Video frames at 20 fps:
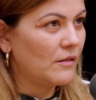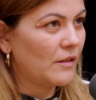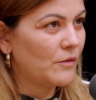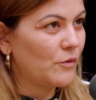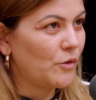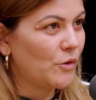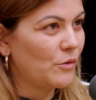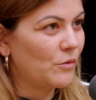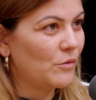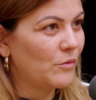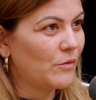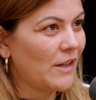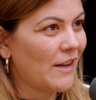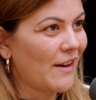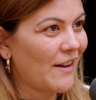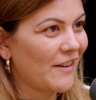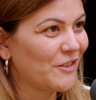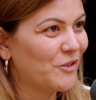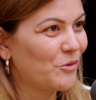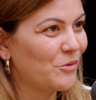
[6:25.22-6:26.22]
that you
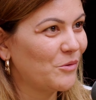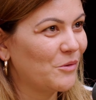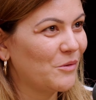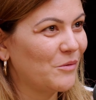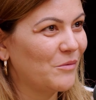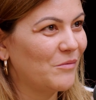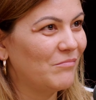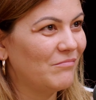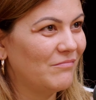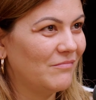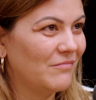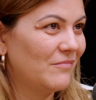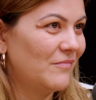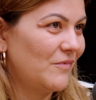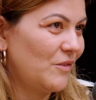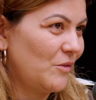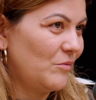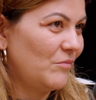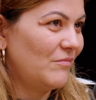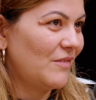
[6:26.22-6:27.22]
react to
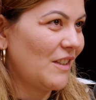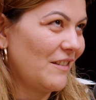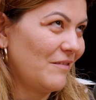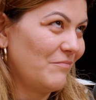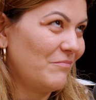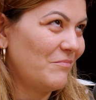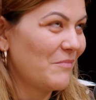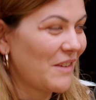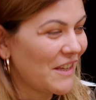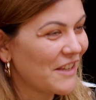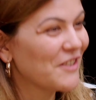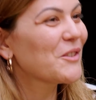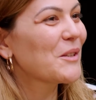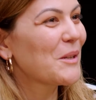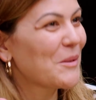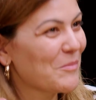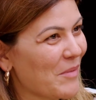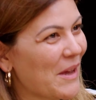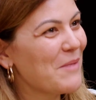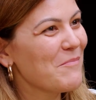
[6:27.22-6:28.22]
the
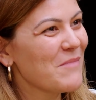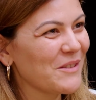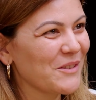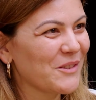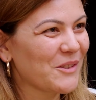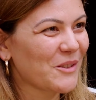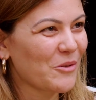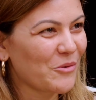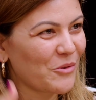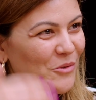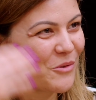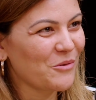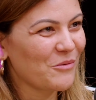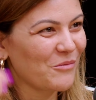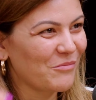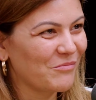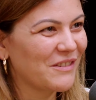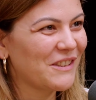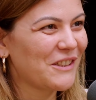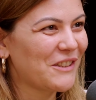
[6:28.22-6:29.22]
instant payment. So
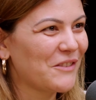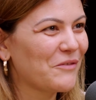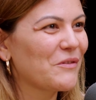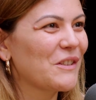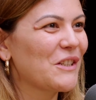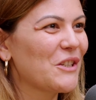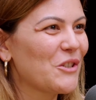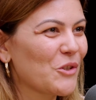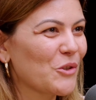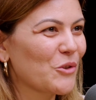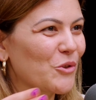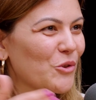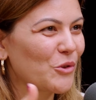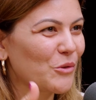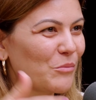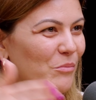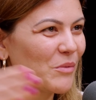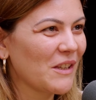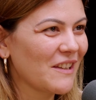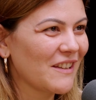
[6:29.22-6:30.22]
the definition
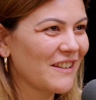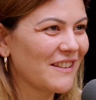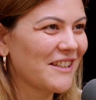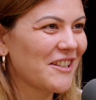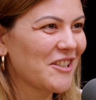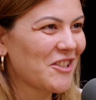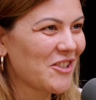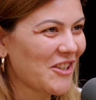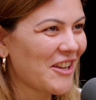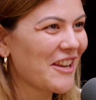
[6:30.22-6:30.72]
should be it's